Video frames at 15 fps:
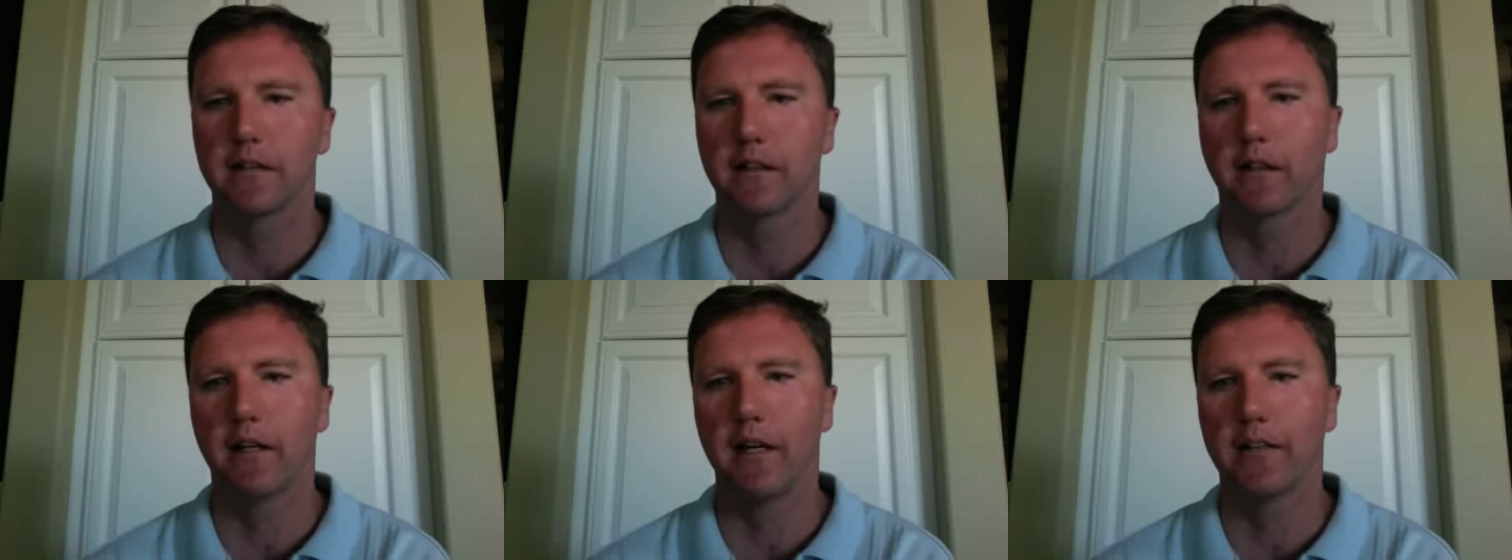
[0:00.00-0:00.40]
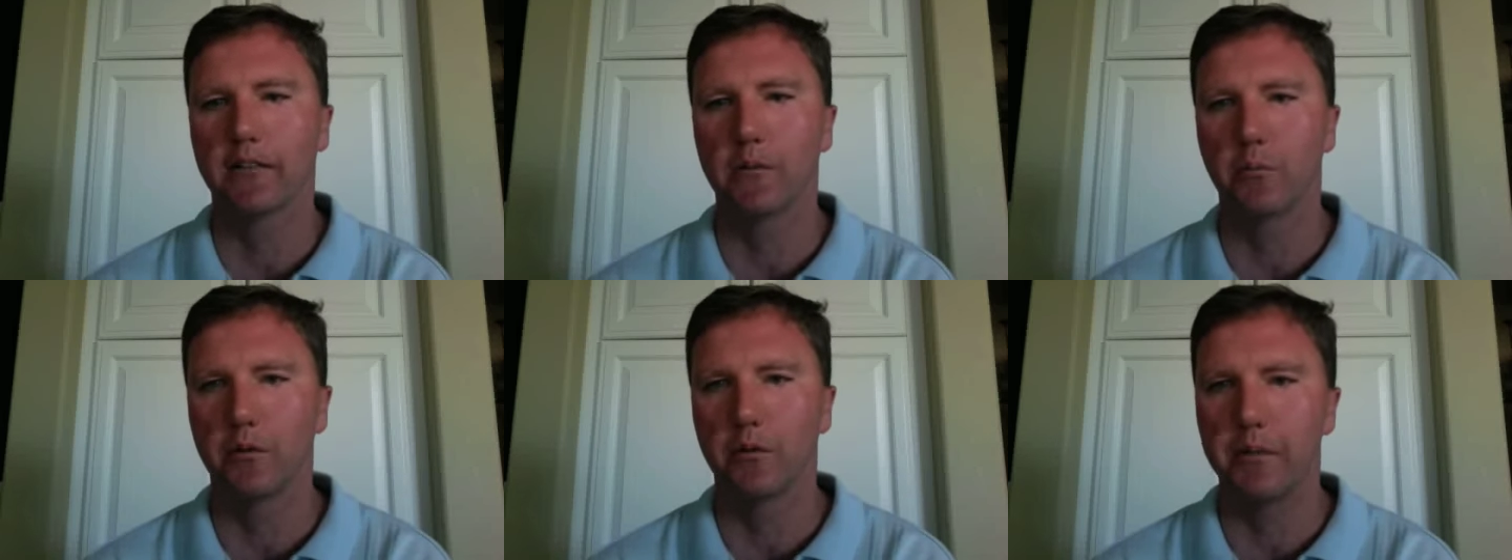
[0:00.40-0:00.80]
in the
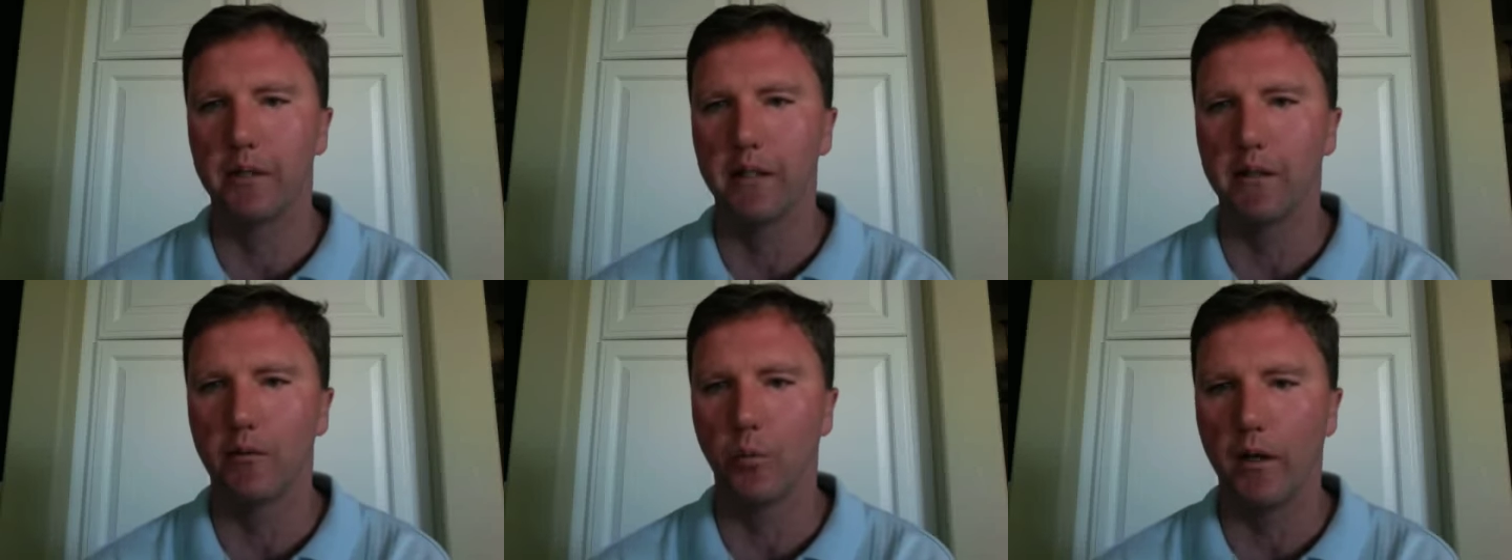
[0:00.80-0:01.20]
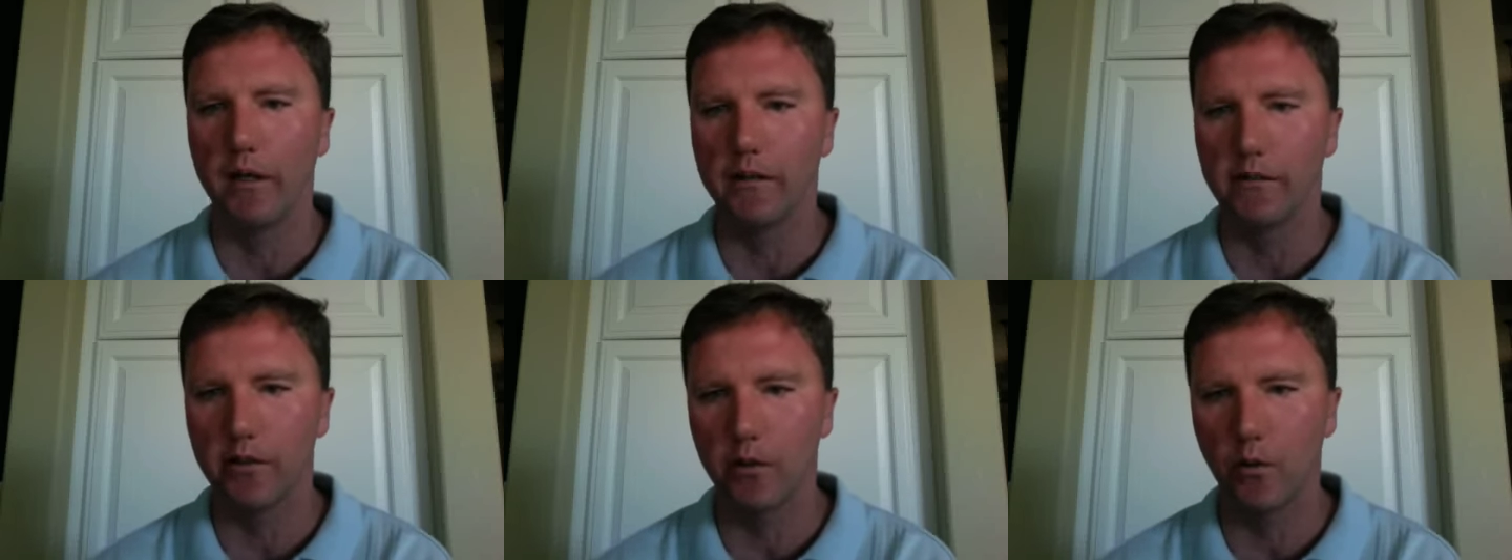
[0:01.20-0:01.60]
classroom would be way
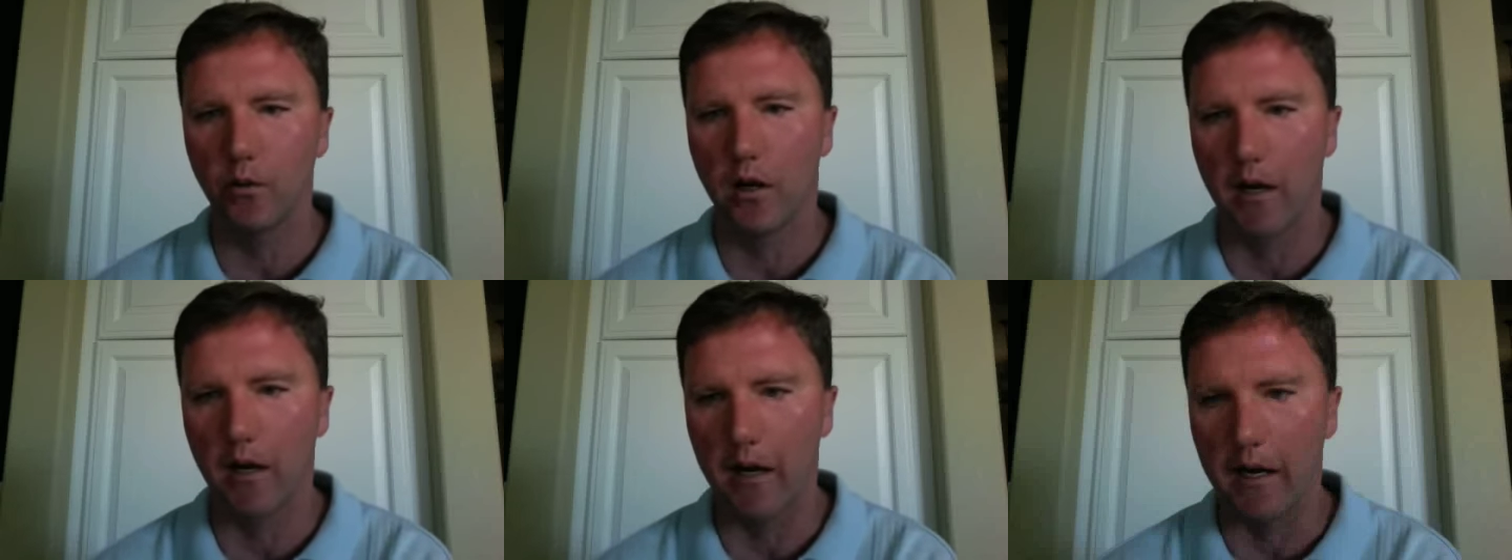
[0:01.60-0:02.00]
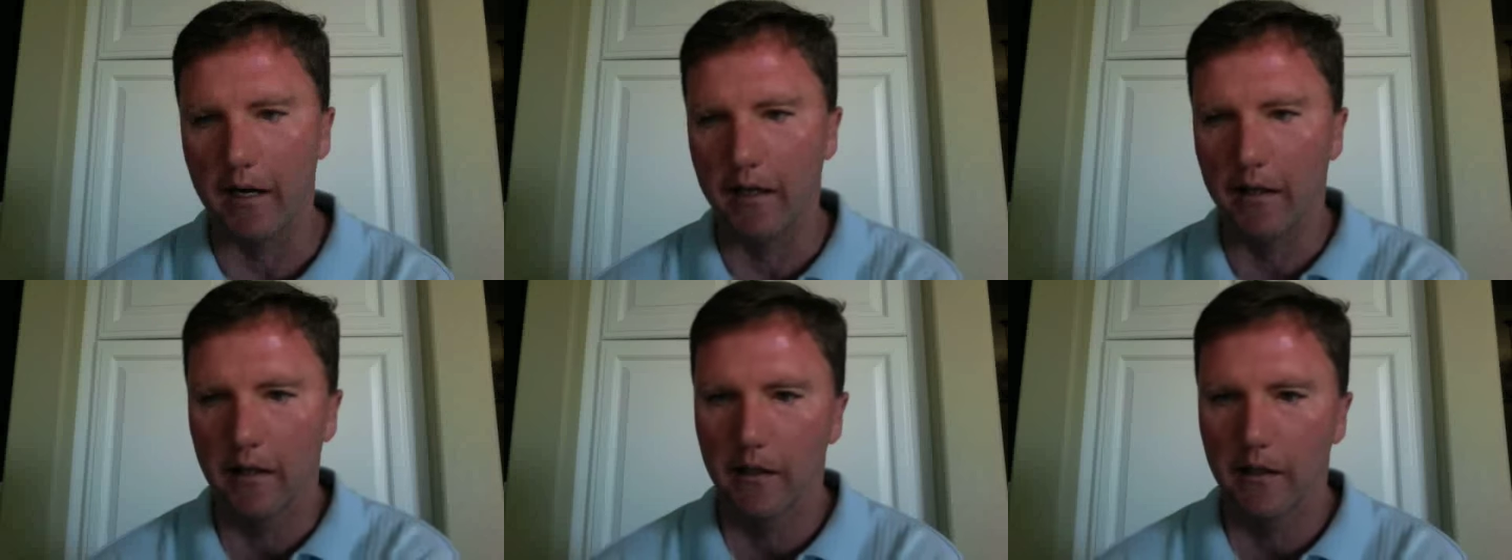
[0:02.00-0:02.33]
too high,